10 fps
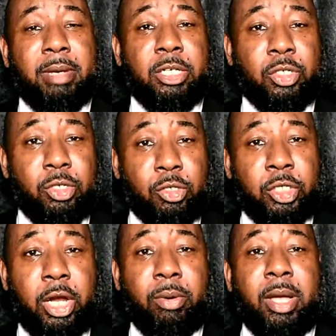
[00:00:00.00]
Make sure you
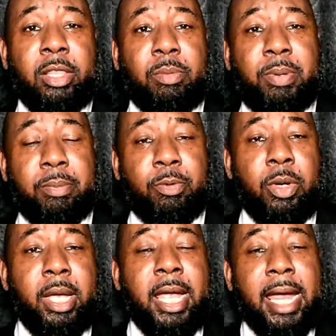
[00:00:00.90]
share with other people
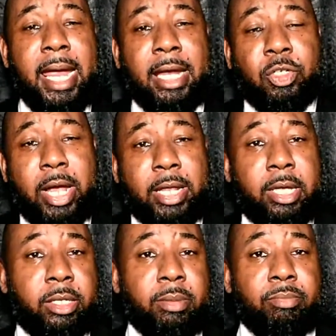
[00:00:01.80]
and try to
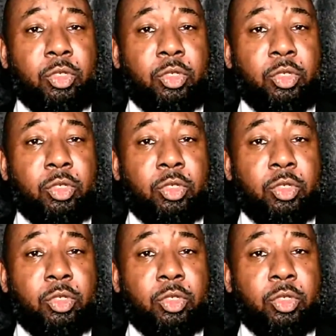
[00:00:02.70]
get them